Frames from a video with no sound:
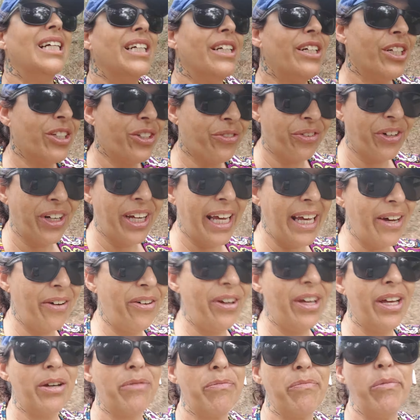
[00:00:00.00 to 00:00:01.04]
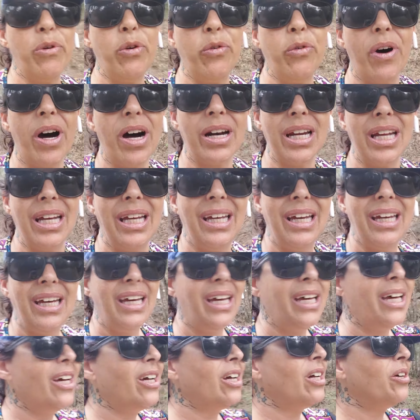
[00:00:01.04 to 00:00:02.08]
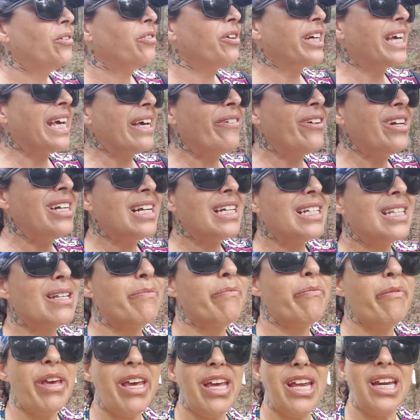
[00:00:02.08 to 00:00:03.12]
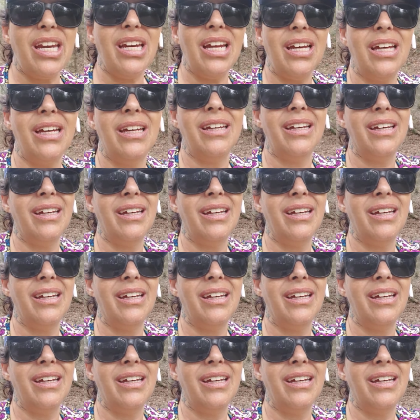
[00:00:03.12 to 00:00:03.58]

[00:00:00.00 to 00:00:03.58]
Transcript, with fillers: Just forgive, move on. Forgiving doesn't mean